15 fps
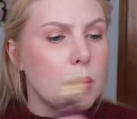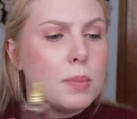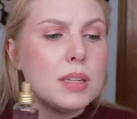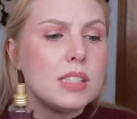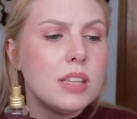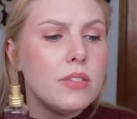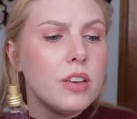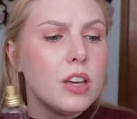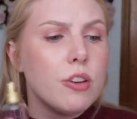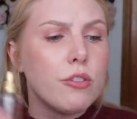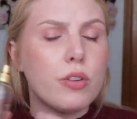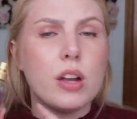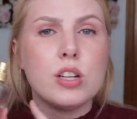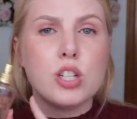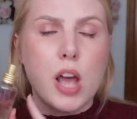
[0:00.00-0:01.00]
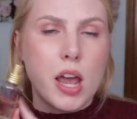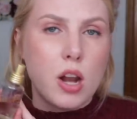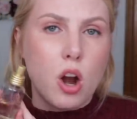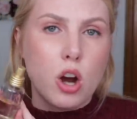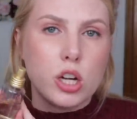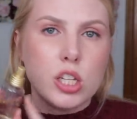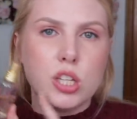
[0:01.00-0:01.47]
Pacifica French I had
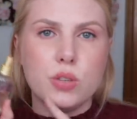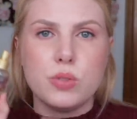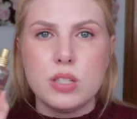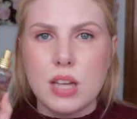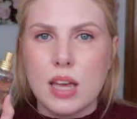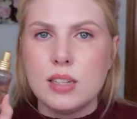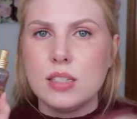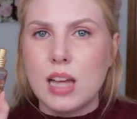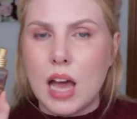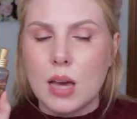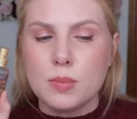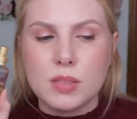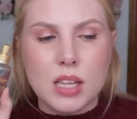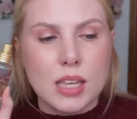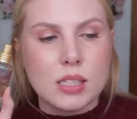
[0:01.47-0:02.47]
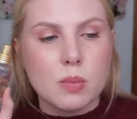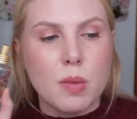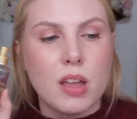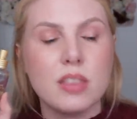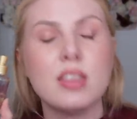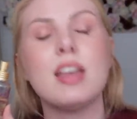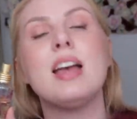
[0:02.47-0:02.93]
already used 10 times last
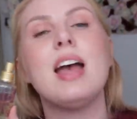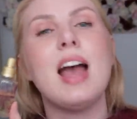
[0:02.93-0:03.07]
month.